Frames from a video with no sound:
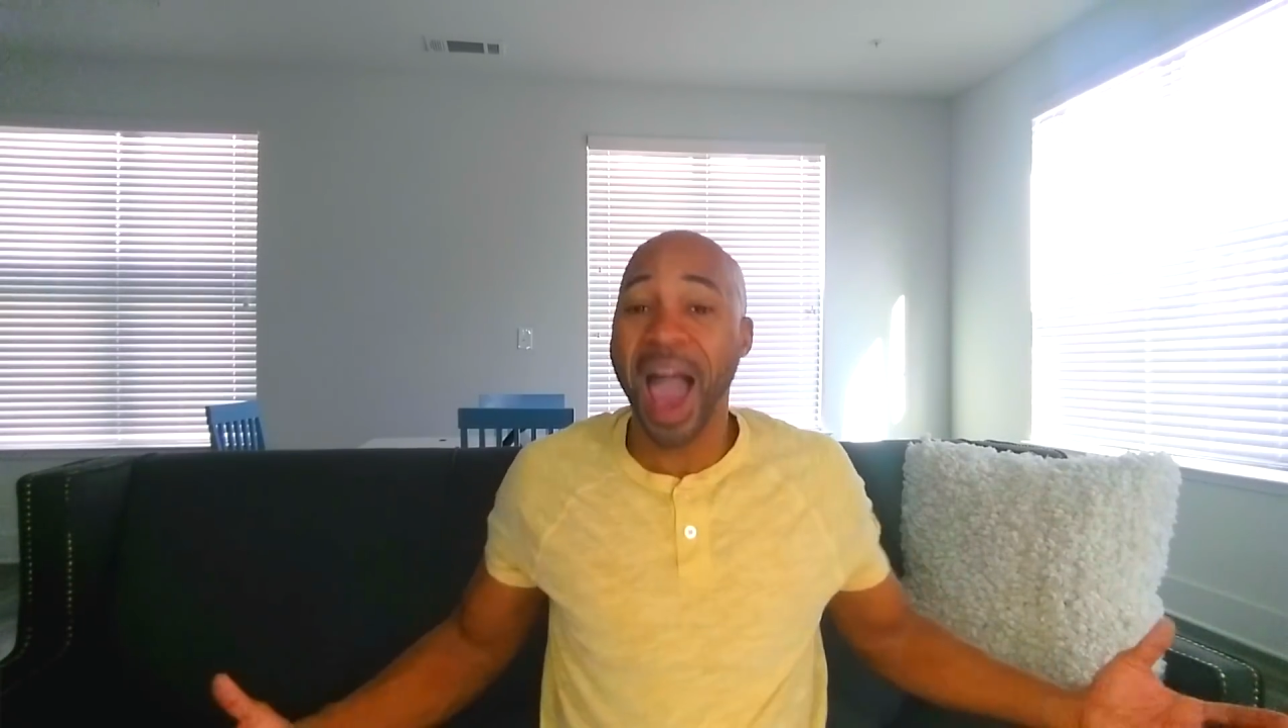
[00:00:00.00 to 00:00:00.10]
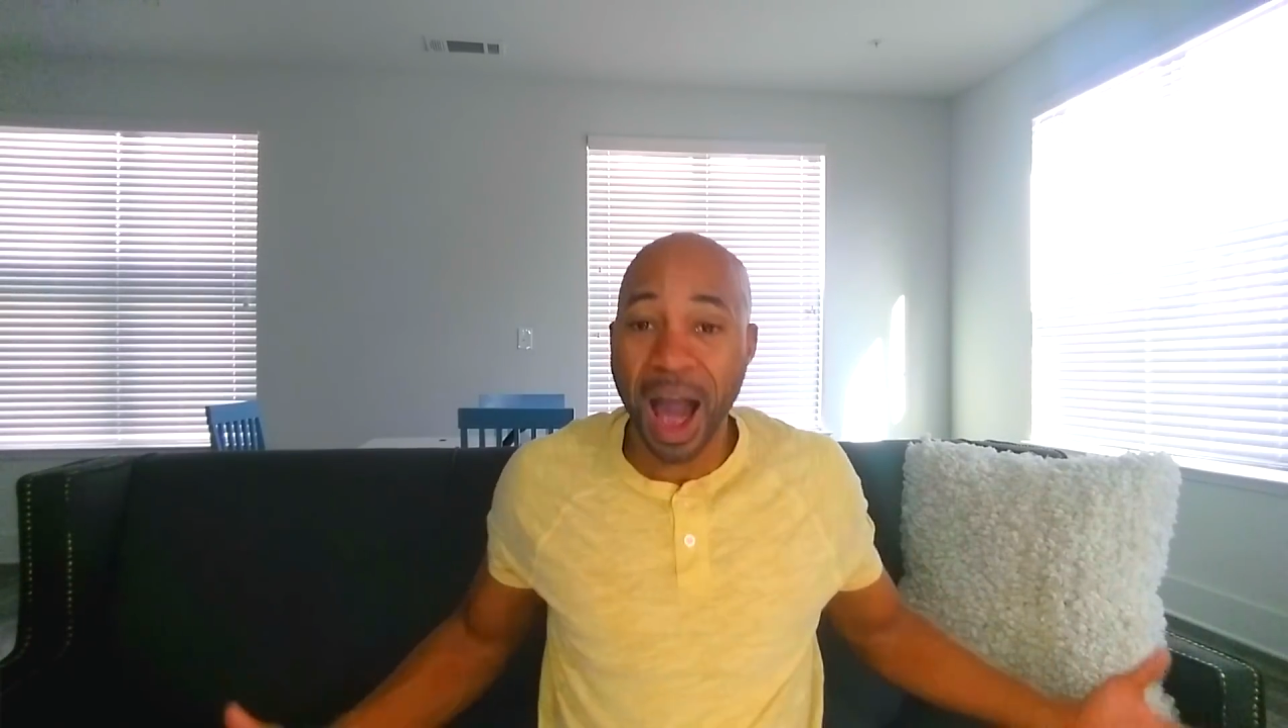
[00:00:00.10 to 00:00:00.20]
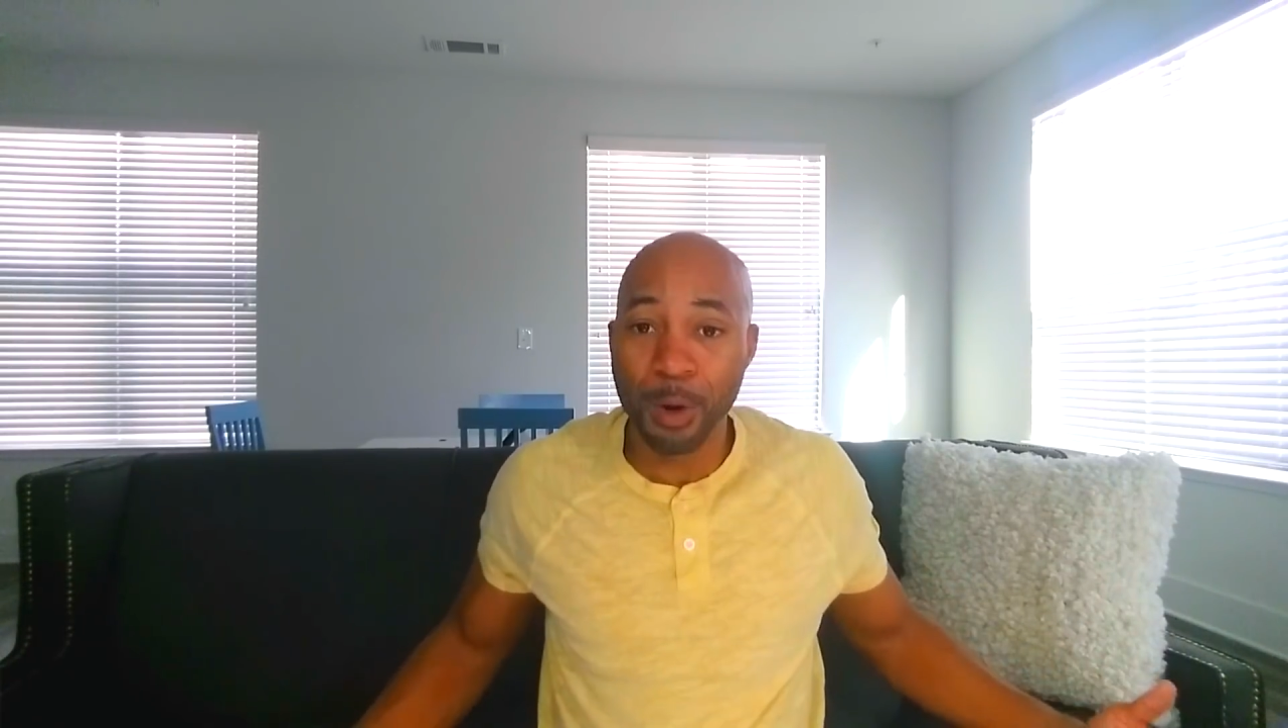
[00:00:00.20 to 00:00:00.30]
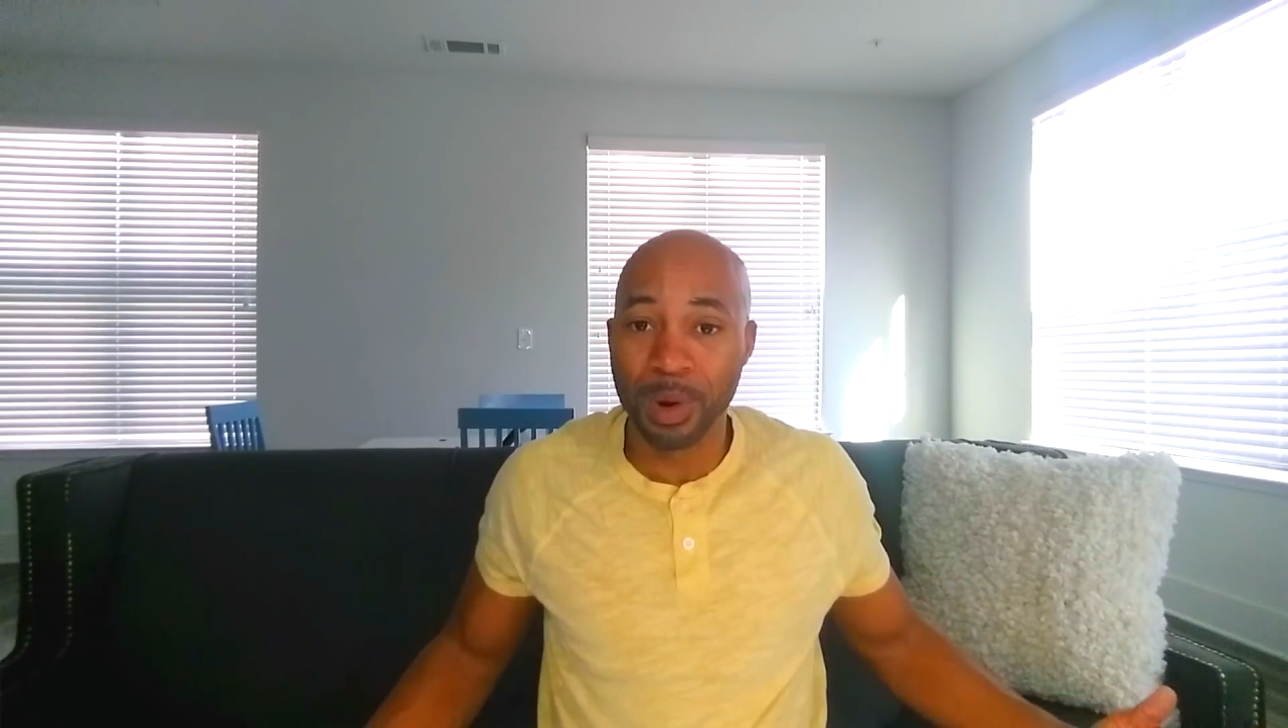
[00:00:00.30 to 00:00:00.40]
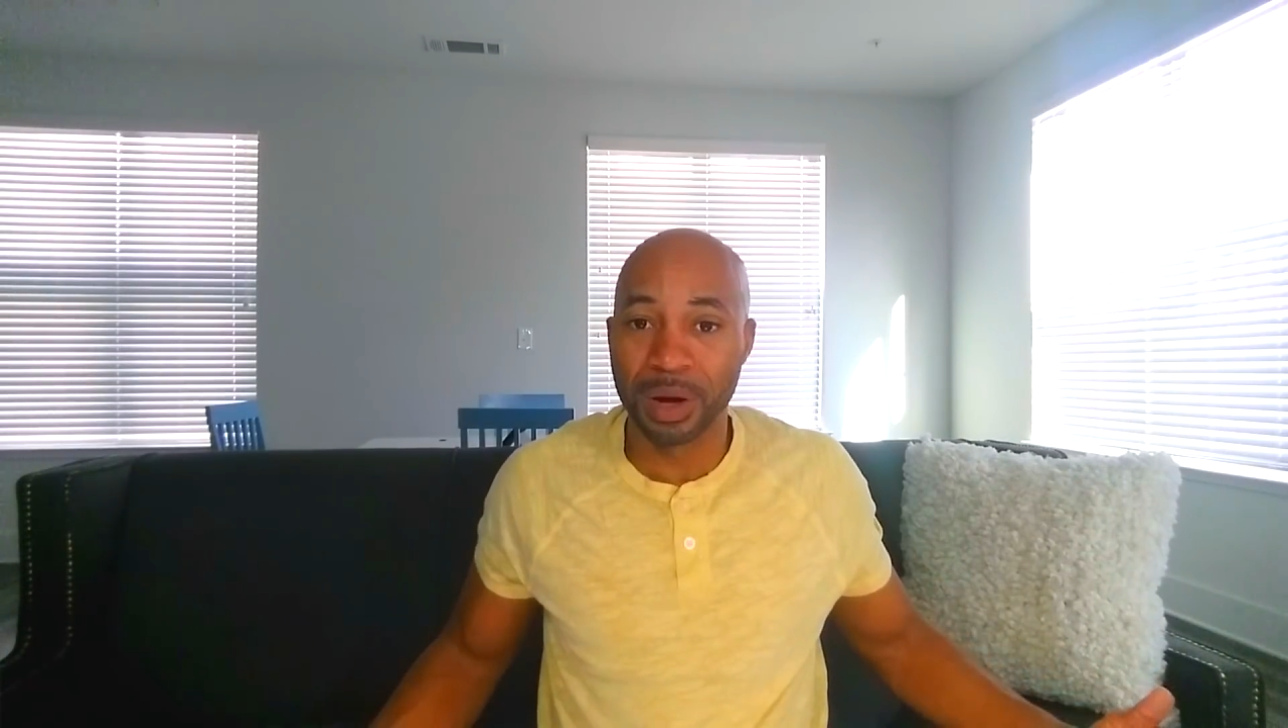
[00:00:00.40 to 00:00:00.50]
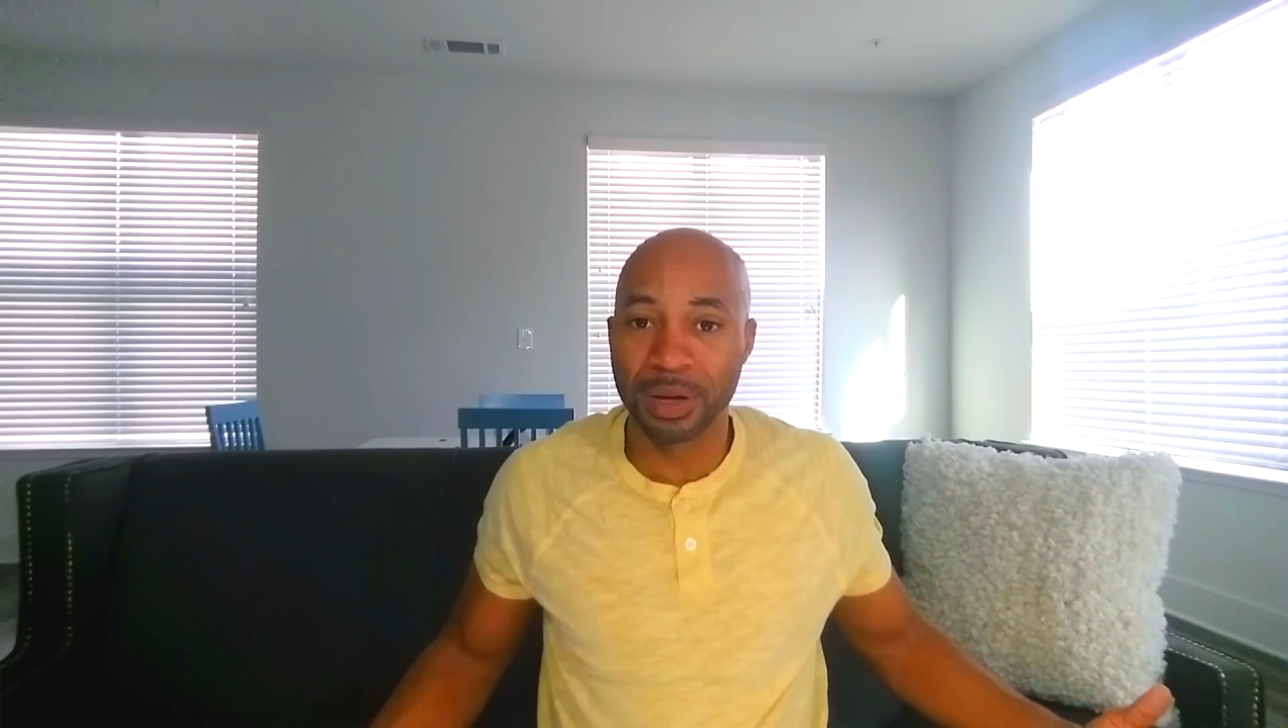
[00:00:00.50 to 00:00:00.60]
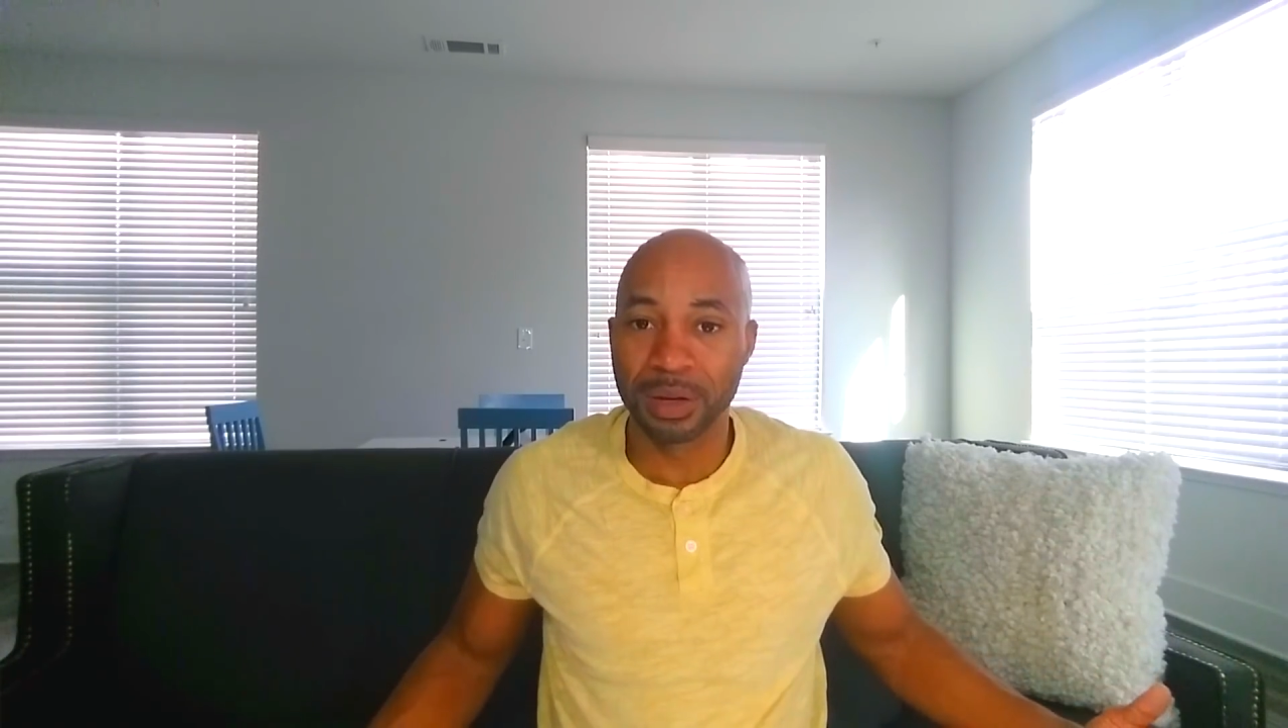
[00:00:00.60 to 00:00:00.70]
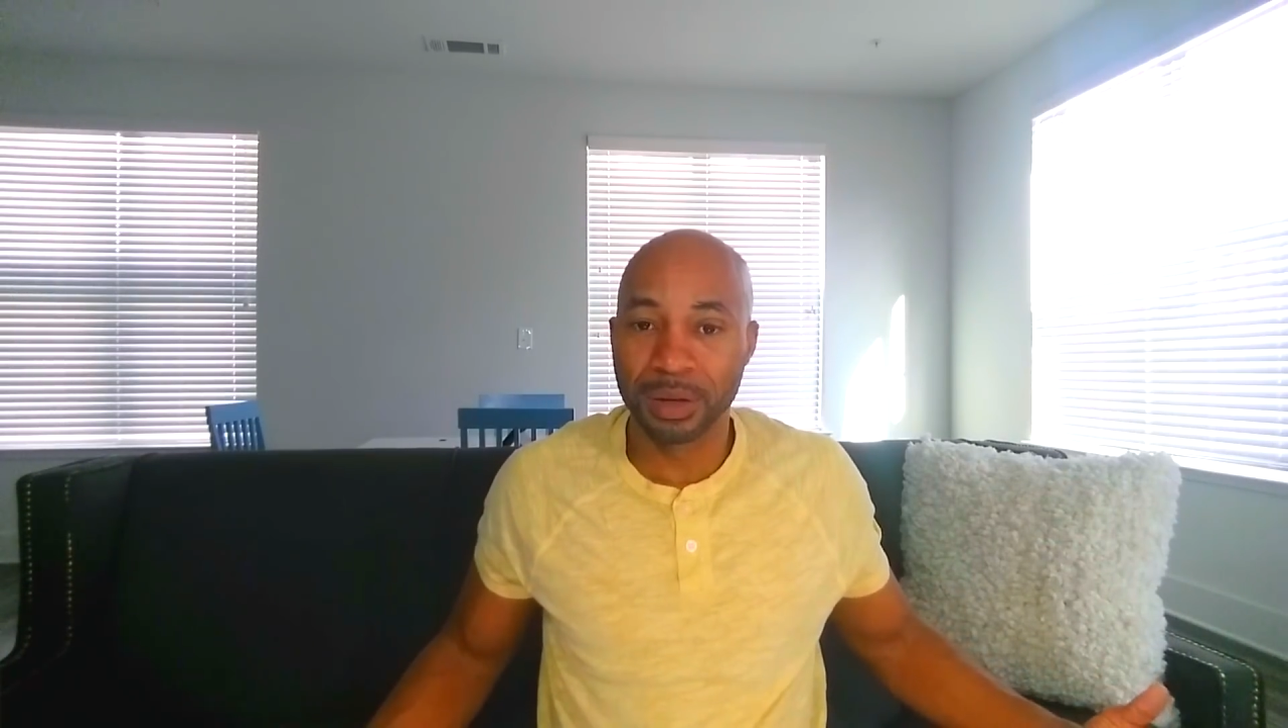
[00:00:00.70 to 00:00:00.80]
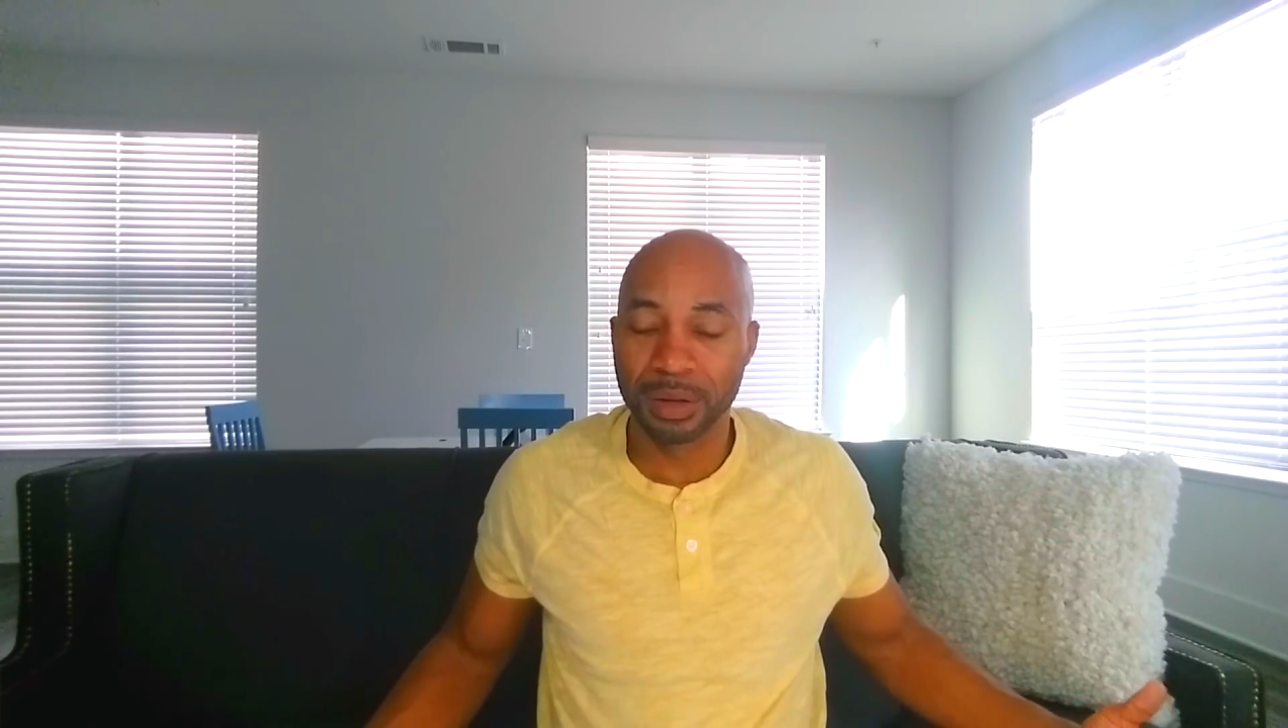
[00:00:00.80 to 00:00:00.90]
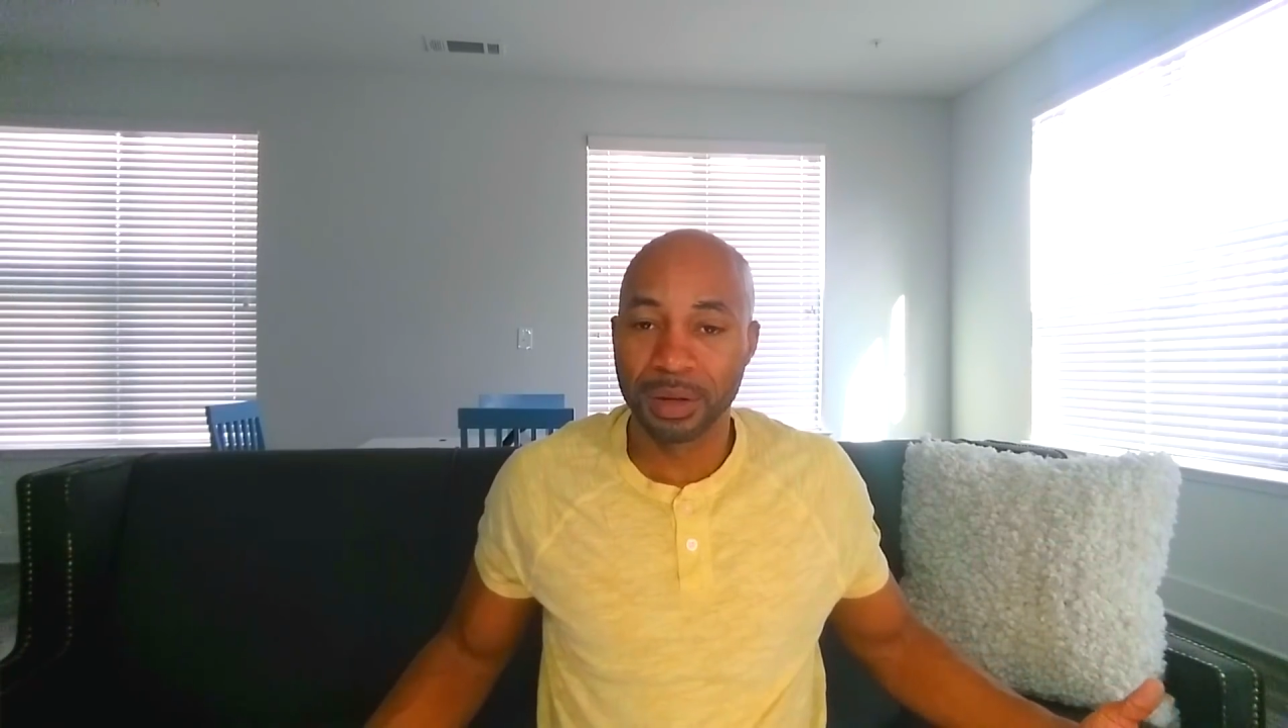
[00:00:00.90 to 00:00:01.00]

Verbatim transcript: hour